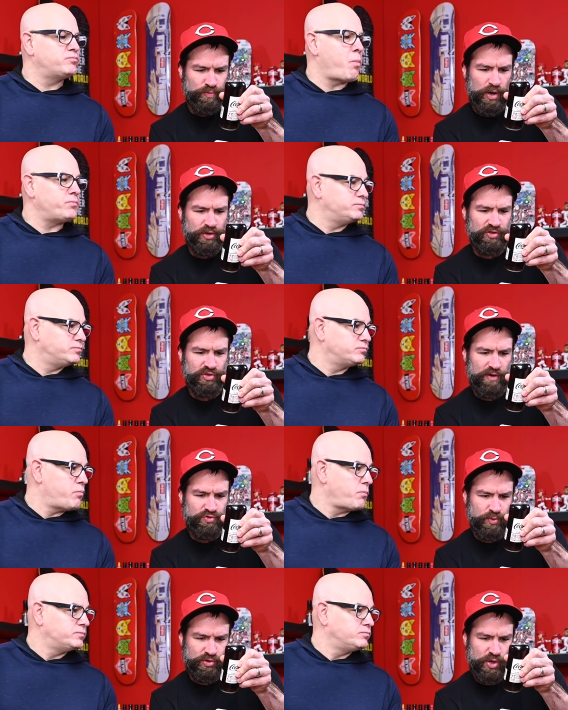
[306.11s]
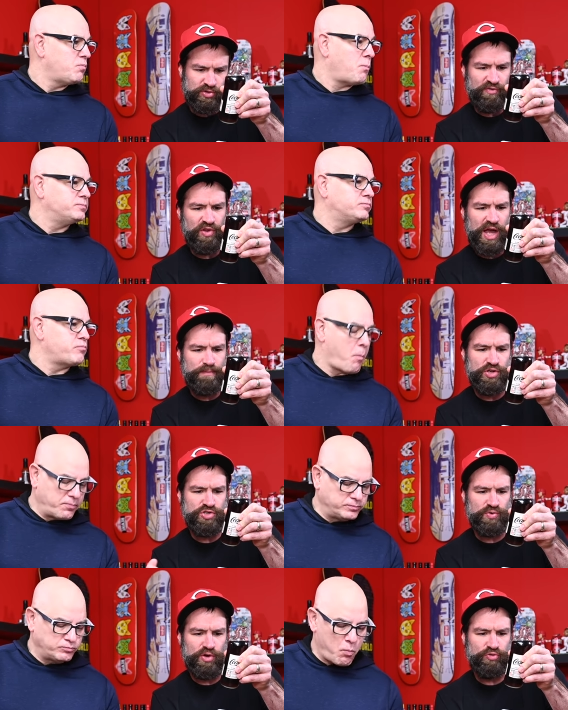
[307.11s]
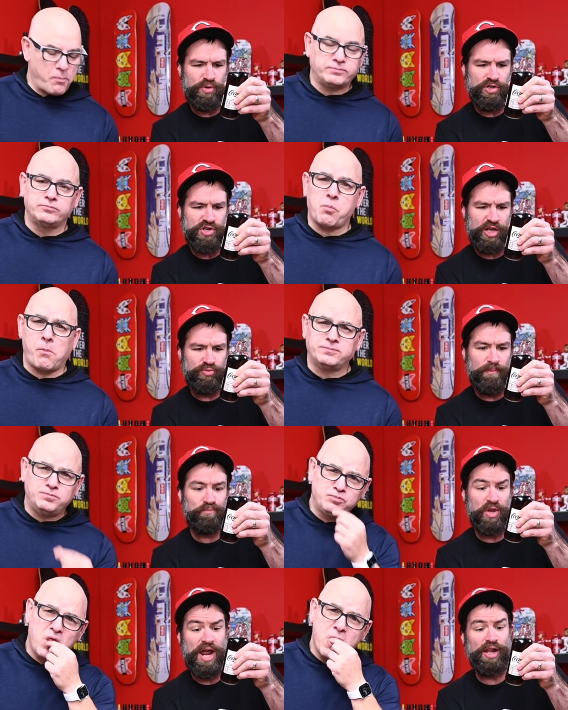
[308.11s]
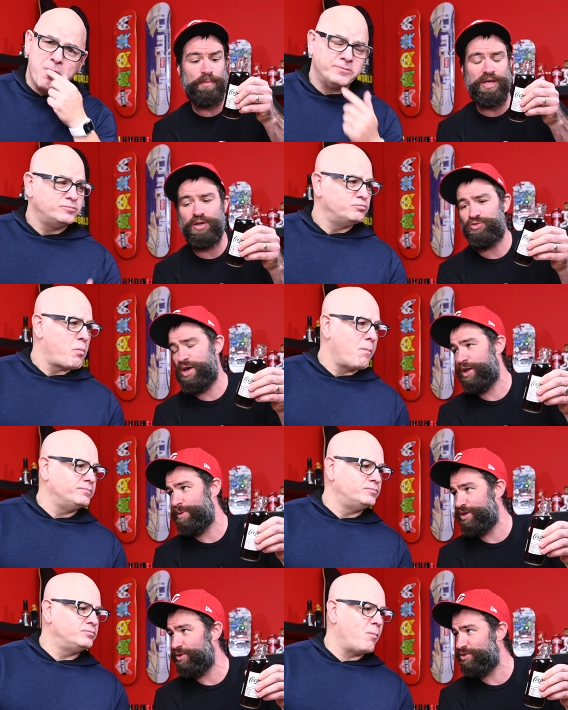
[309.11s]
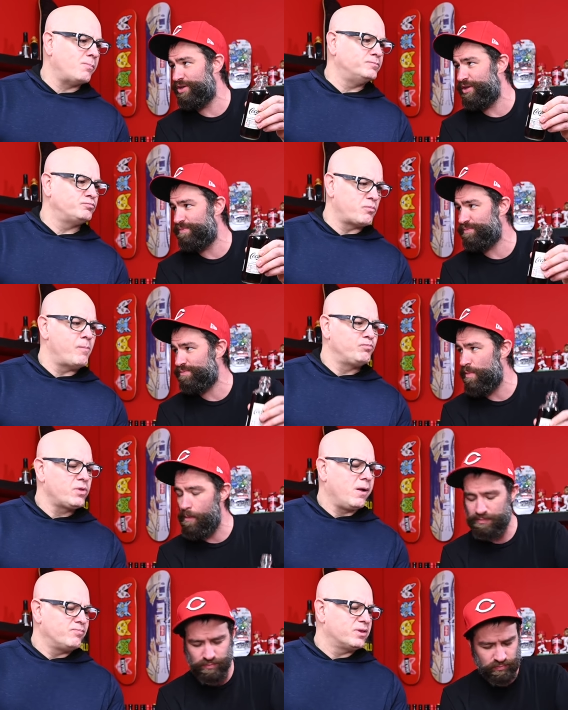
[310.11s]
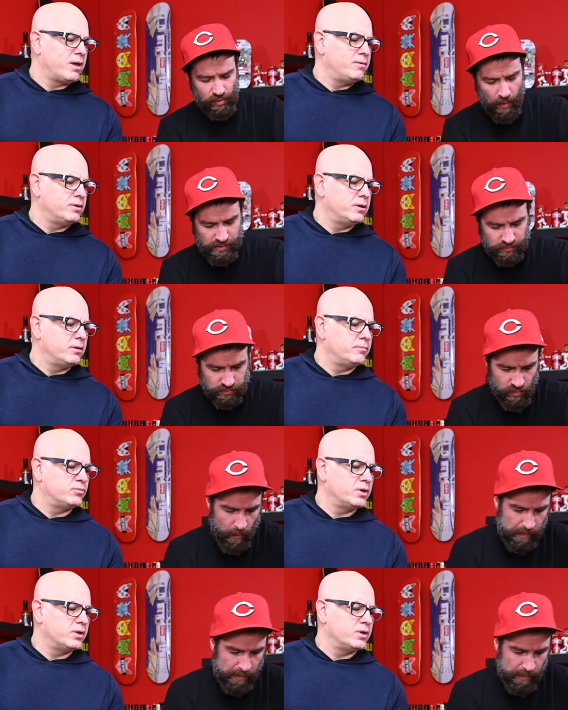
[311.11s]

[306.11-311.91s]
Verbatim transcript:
Speaker 1: sparkling soft drink with notes of lime, ginger, rosemary, jasmine, and jalapeno. So jalapenos the heat. You